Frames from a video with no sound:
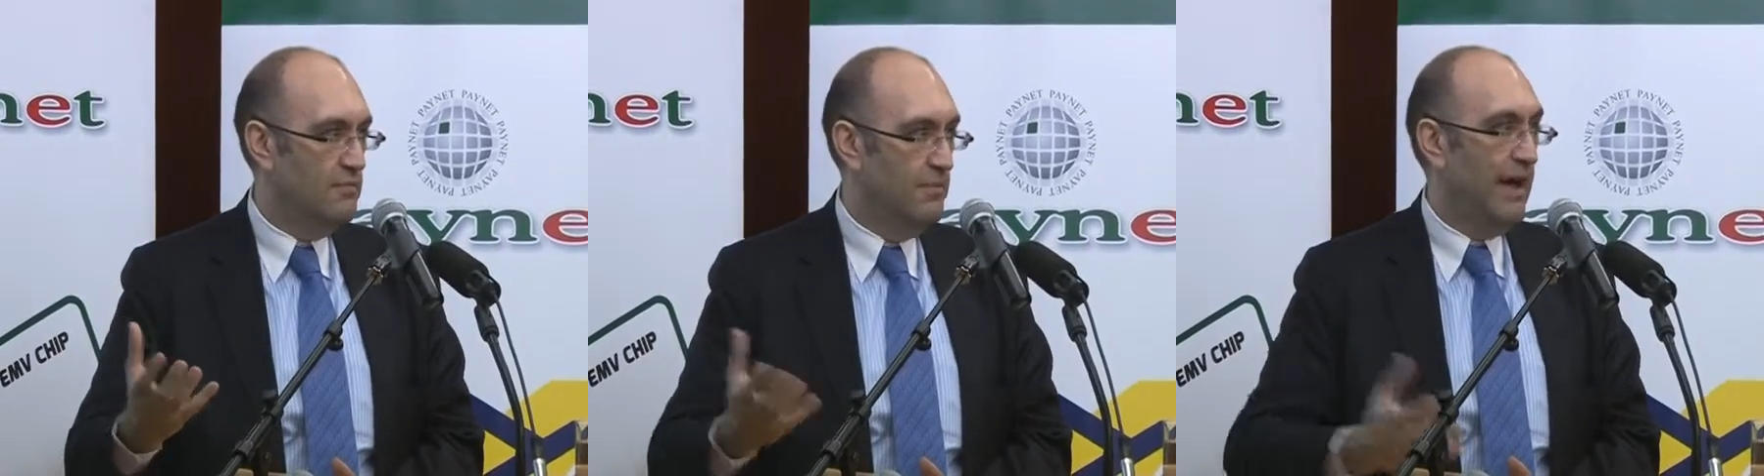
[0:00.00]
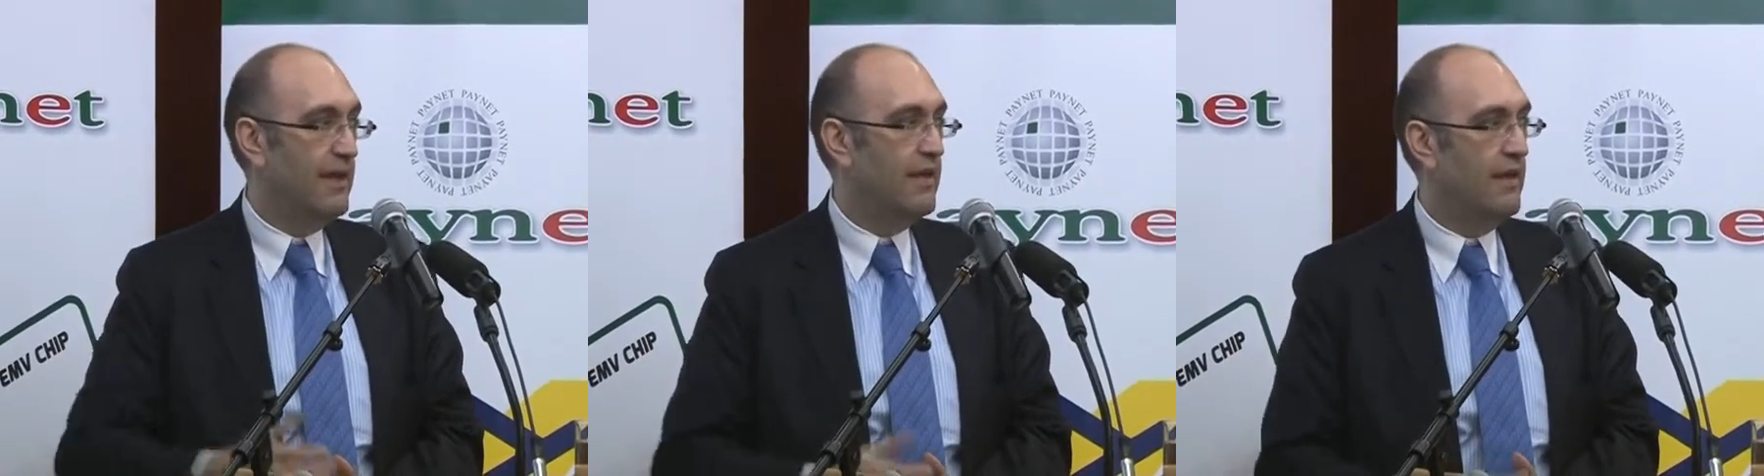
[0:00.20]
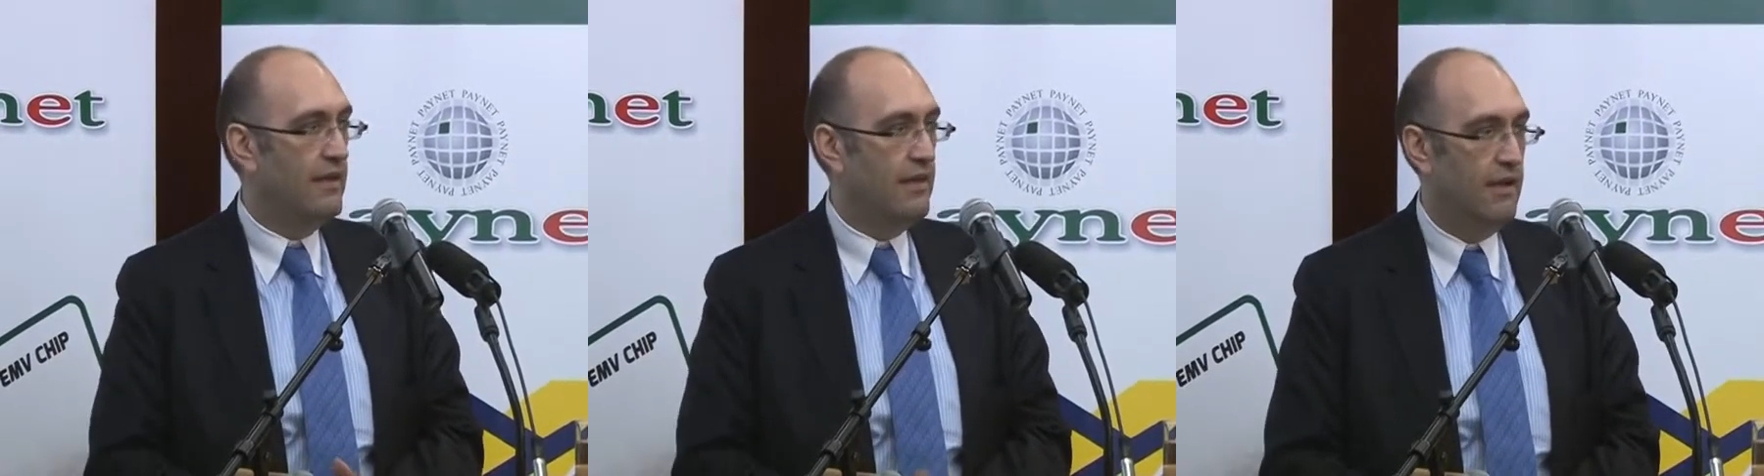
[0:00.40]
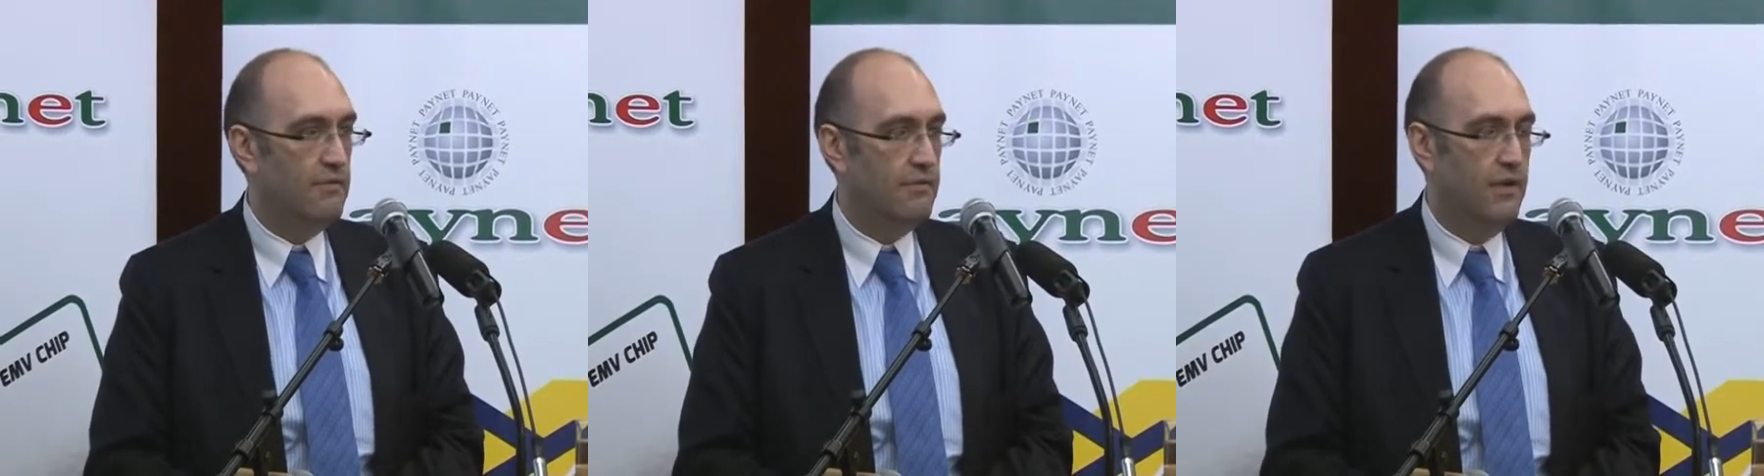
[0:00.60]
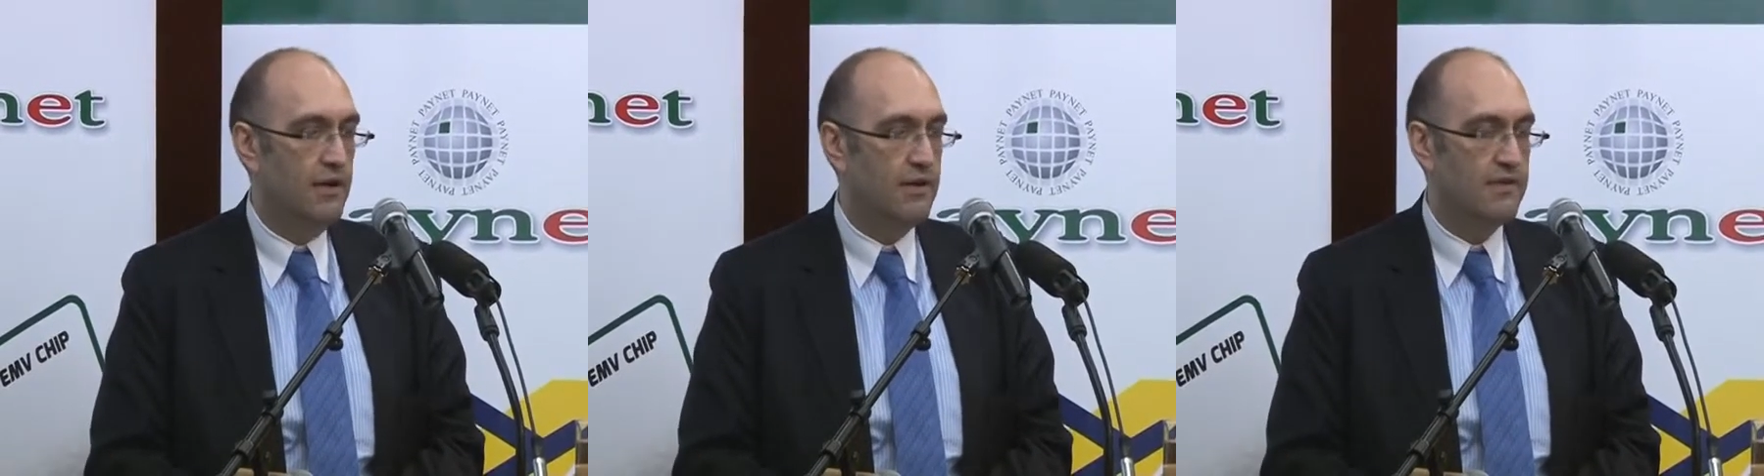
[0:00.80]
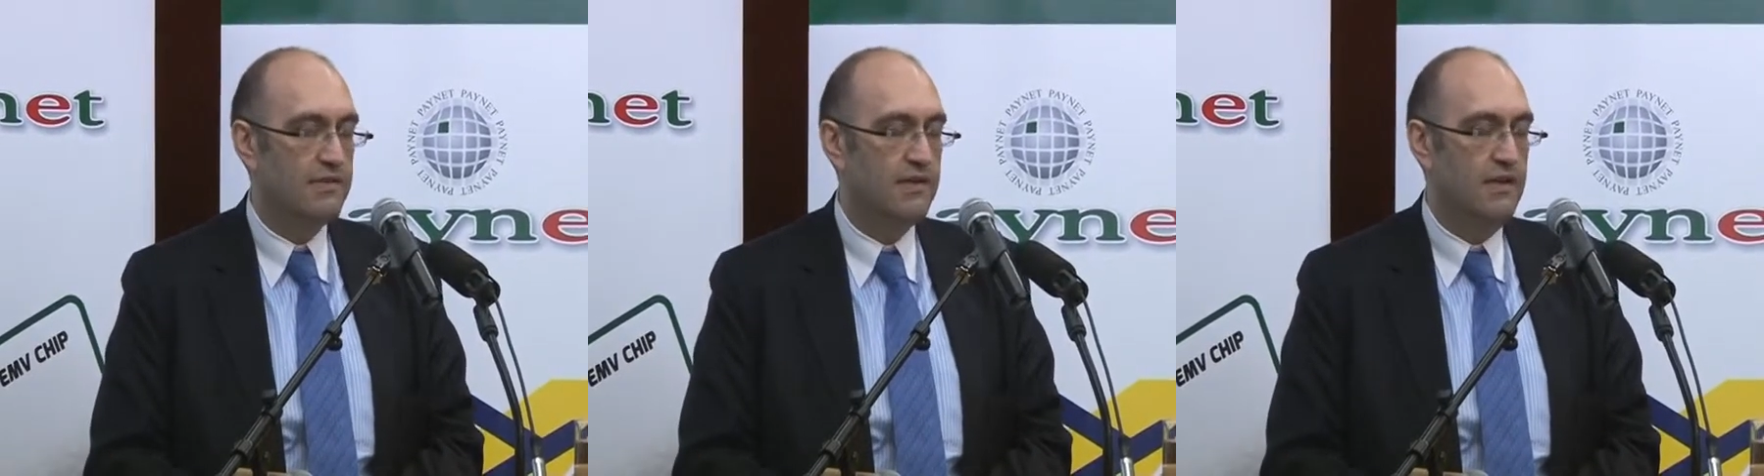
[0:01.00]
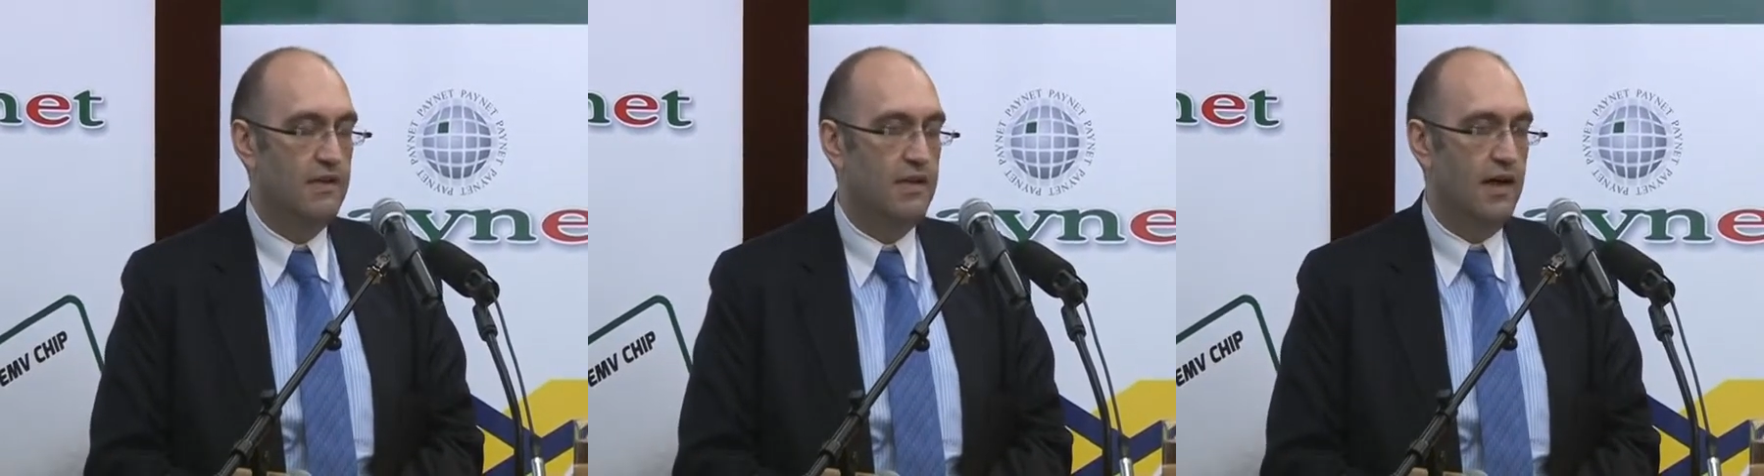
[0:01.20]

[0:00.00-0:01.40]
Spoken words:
banking networks,